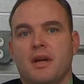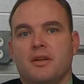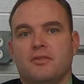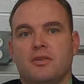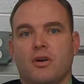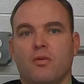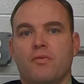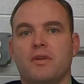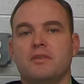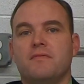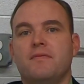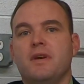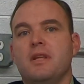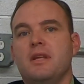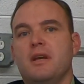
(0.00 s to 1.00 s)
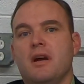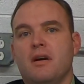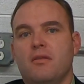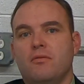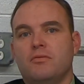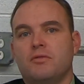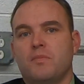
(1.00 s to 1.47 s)
So this
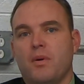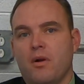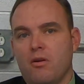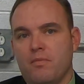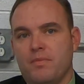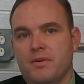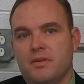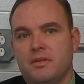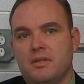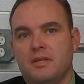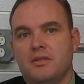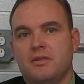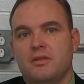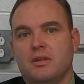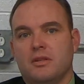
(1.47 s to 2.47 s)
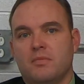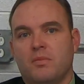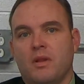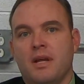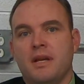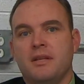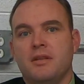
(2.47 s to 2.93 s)
video's purpose is to
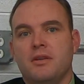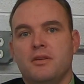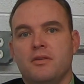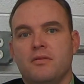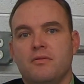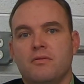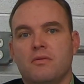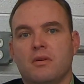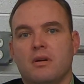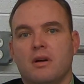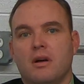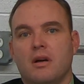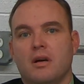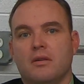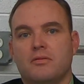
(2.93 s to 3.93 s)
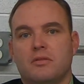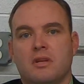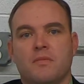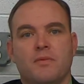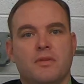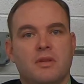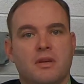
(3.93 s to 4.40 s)
explain to you
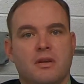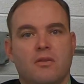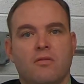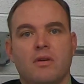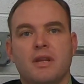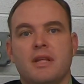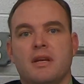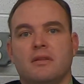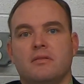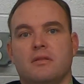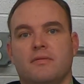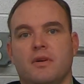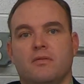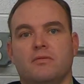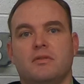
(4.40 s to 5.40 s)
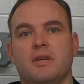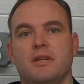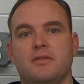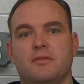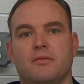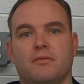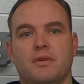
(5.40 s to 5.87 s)
some of the ingredients of those
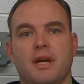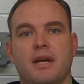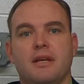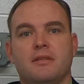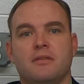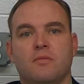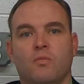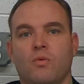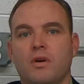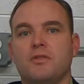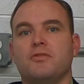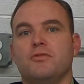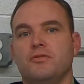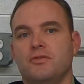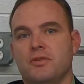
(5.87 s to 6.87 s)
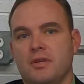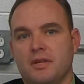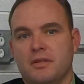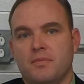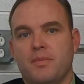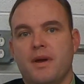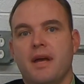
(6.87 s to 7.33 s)
digital days and what you should
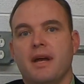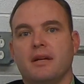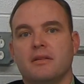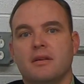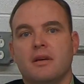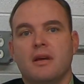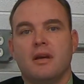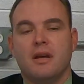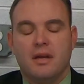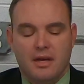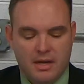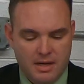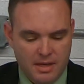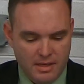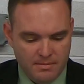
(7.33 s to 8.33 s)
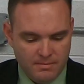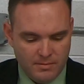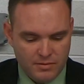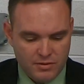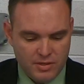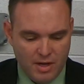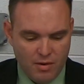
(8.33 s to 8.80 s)
expect.
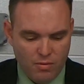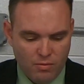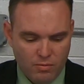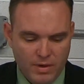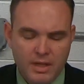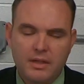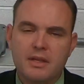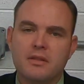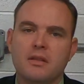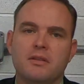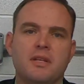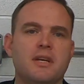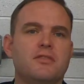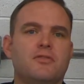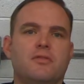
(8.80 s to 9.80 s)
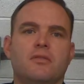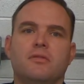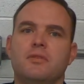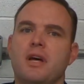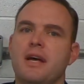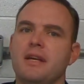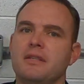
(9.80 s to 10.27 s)
So really the digital
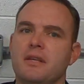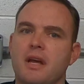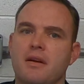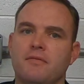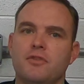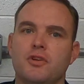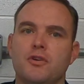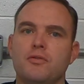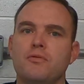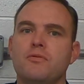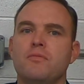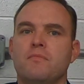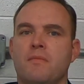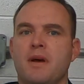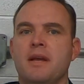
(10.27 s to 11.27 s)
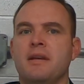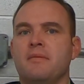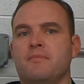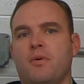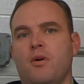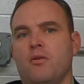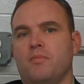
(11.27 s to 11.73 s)
days have two
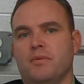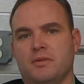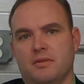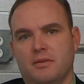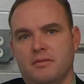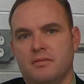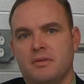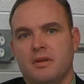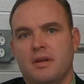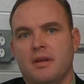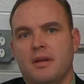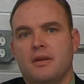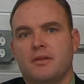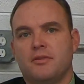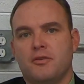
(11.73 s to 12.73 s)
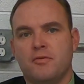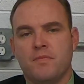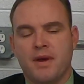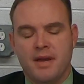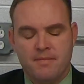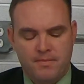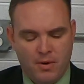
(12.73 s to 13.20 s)
main purposes.
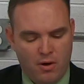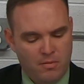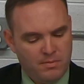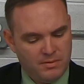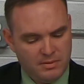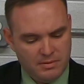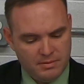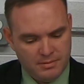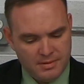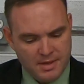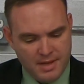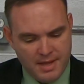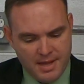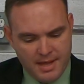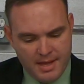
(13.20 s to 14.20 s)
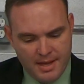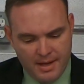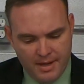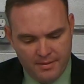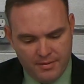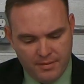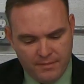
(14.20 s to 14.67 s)

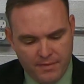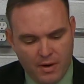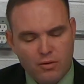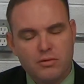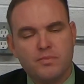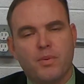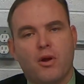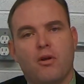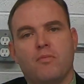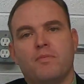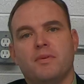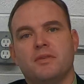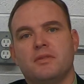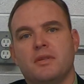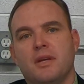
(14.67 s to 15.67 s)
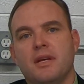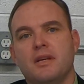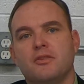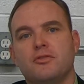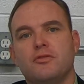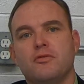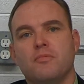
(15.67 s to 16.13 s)
The first purpose
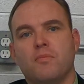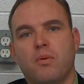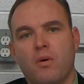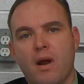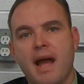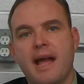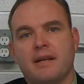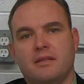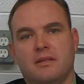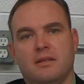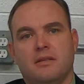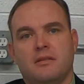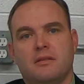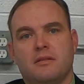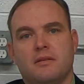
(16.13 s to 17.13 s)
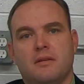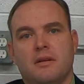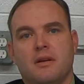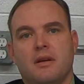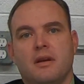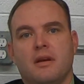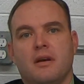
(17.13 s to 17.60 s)
is to practice
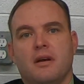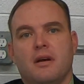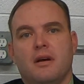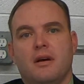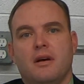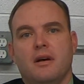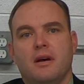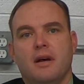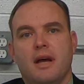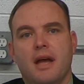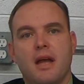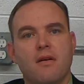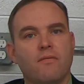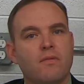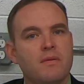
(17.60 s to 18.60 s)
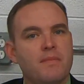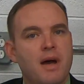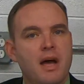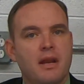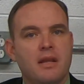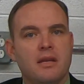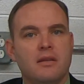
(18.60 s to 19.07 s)

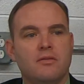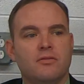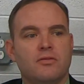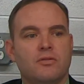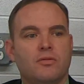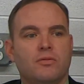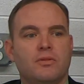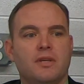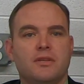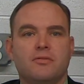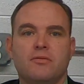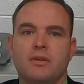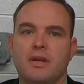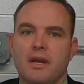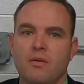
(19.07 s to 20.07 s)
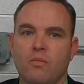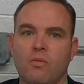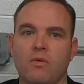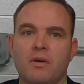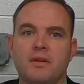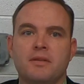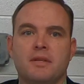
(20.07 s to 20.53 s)
everybody in the school district at
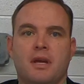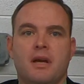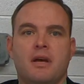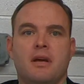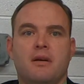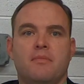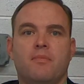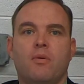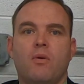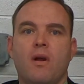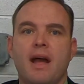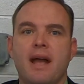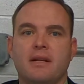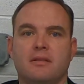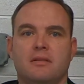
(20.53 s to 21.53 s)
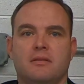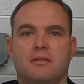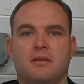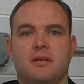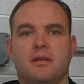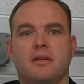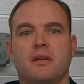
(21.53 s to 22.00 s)
one time
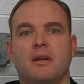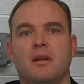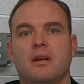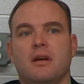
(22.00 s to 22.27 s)
practicing